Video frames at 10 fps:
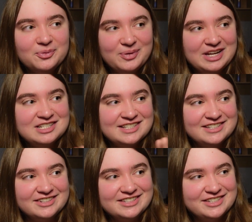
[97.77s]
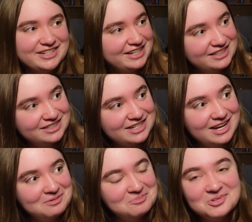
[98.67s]
way to start this challenge
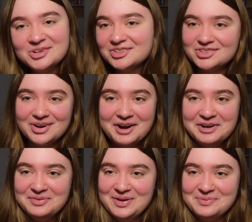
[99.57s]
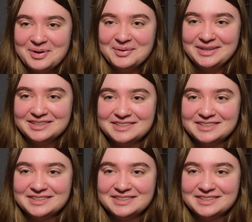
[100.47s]
and I'm not sure how I feel about it.